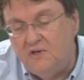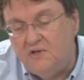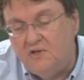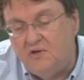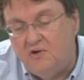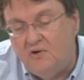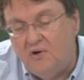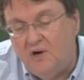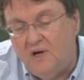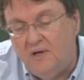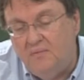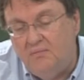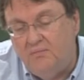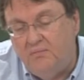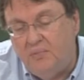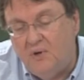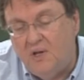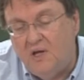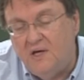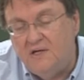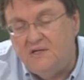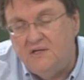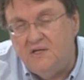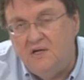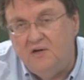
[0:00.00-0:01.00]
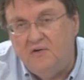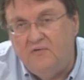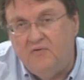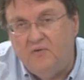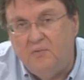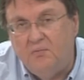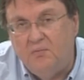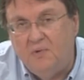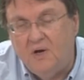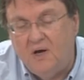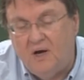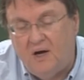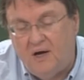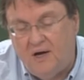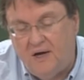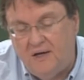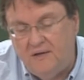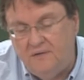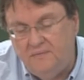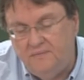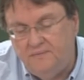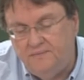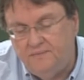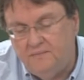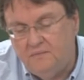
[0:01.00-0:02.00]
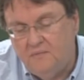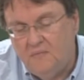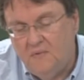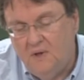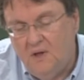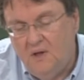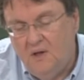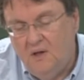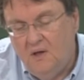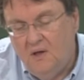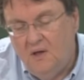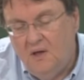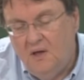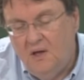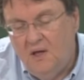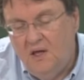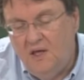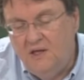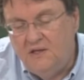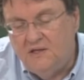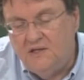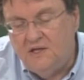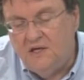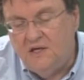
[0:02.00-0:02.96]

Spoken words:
this great blessing from God. He